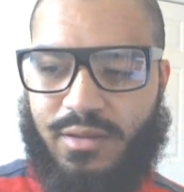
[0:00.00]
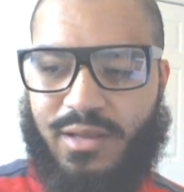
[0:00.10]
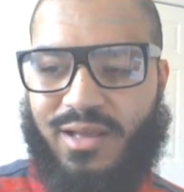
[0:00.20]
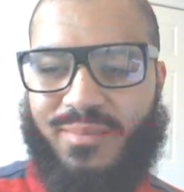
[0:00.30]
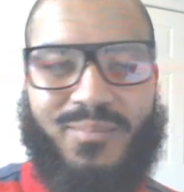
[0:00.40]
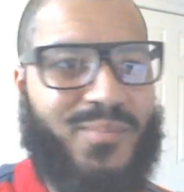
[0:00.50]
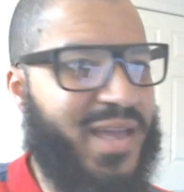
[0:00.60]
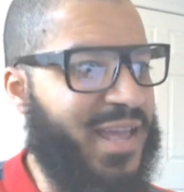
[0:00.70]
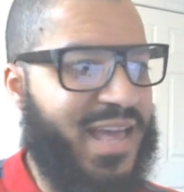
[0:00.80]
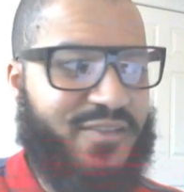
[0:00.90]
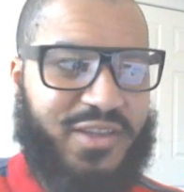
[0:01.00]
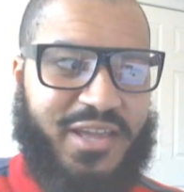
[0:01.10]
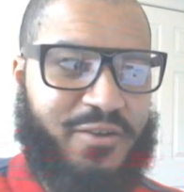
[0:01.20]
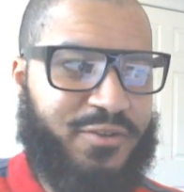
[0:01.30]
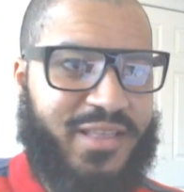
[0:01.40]
I may have
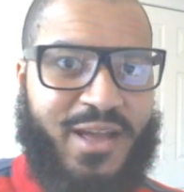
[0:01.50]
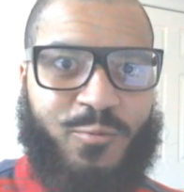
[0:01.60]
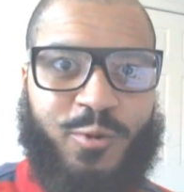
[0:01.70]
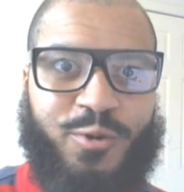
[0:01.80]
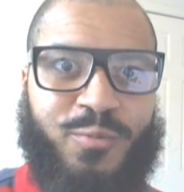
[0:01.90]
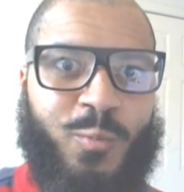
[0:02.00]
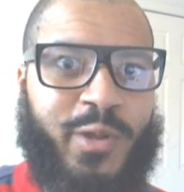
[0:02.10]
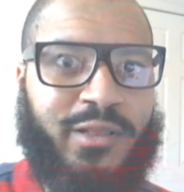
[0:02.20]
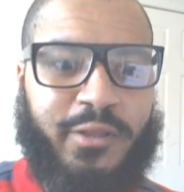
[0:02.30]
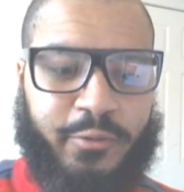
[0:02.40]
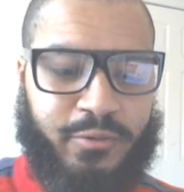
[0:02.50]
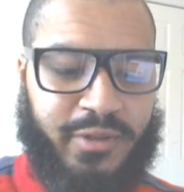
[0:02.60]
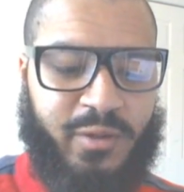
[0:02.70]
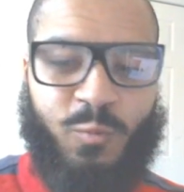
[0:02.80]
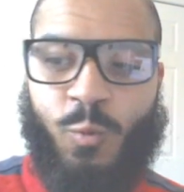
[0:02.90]
encountered that word
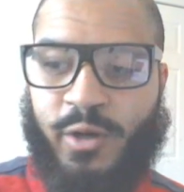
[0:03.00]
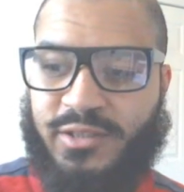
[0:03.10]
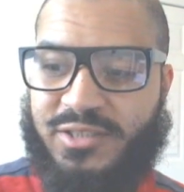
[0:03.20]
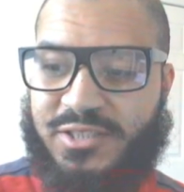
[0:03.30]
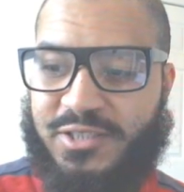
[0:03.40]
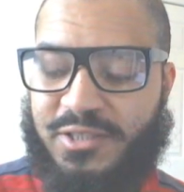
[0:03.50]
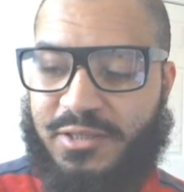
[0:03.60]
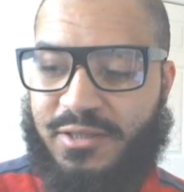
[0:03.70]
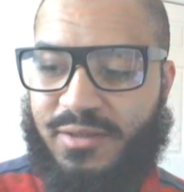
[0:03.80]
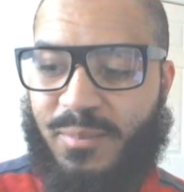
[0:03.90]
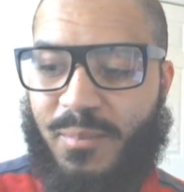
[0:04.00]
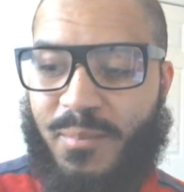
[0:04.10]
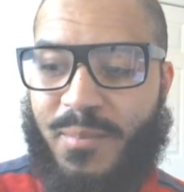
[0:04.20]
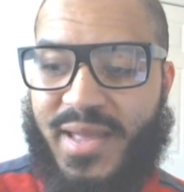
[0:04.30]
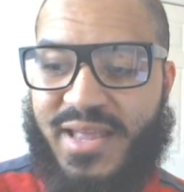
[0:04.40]
literally once,
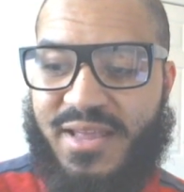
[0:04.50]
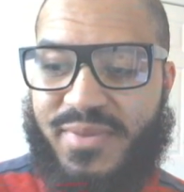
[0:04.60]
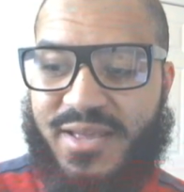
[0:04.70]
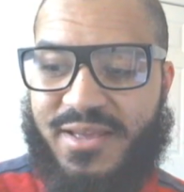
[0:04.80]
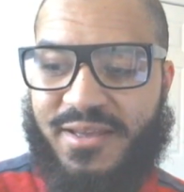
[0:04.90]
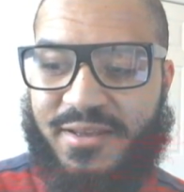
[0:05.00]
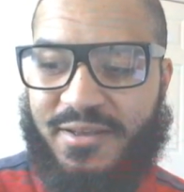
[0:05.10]
maybe.